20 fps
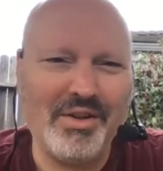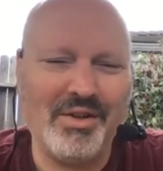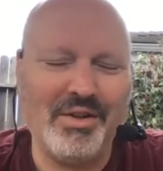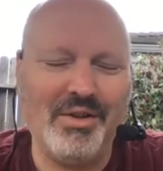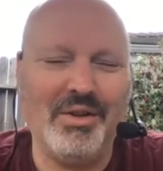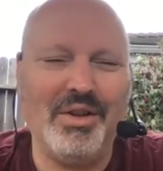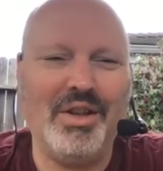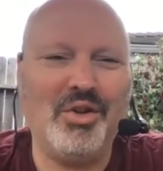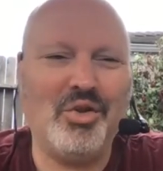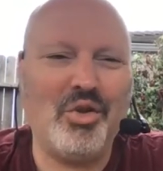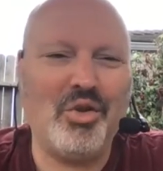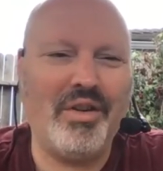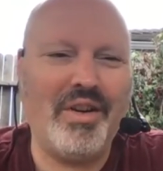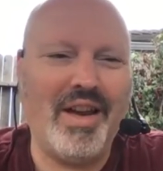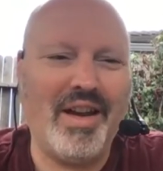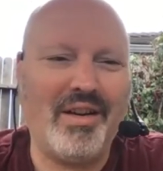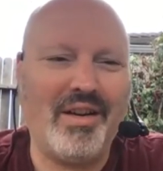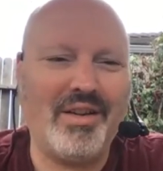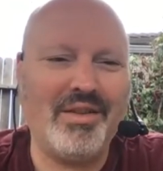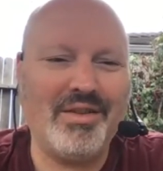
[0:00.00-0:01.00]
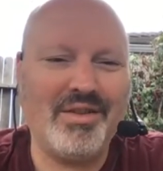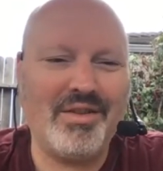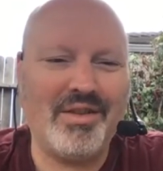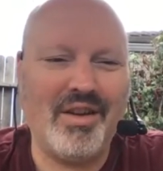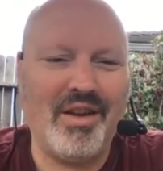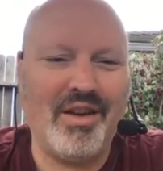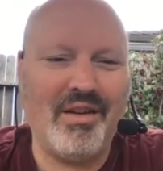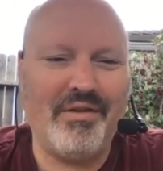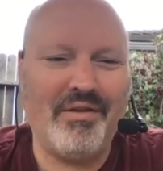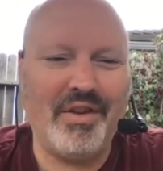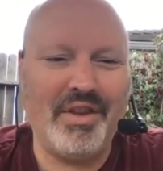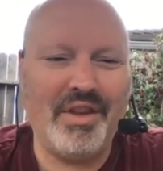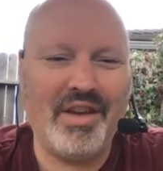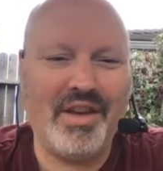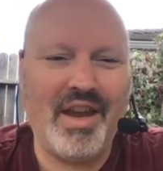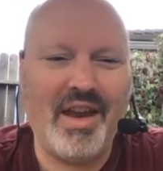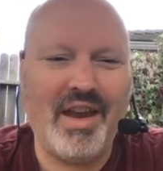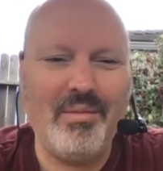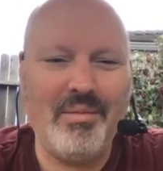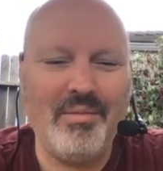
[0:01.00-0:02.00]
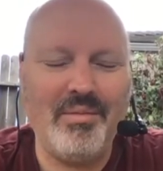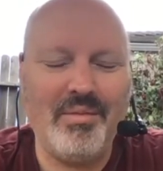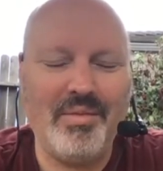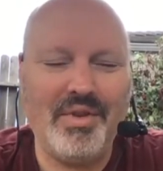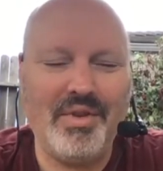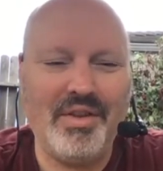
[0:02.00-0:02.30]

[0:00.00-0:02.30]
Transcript: to do the intro now because uh, for the game,